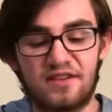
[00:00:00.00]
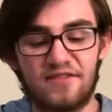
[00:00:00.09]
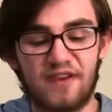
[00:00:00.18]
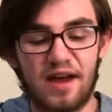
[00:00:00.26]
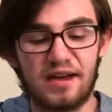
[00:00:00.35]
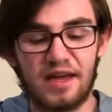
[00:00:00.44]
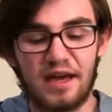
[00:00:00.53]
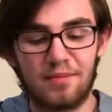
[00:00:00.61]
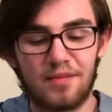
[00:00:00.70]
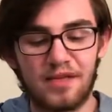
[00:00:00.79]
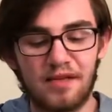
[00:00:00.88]
Fanny
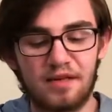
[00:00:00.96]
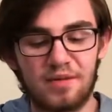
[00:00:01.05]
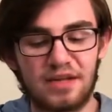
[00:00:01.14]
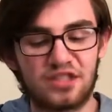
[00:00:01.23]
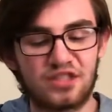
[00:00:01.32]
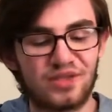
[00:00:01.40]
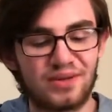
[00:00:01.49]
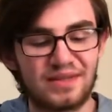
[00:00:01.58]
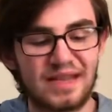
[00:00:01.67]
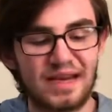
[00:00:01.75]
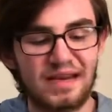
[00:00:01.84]
Imlay committed
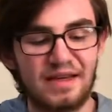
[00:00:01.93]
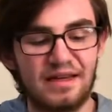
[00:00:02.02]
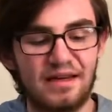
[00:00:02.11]
suicide